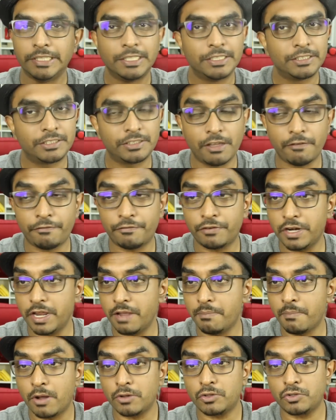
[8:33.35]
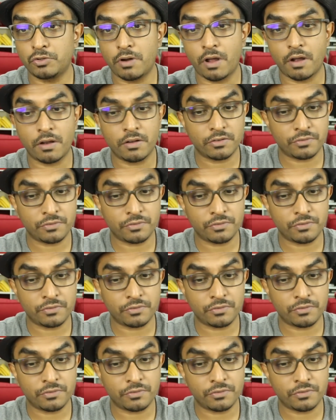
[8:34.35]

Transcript: It's definitely a mouth too long.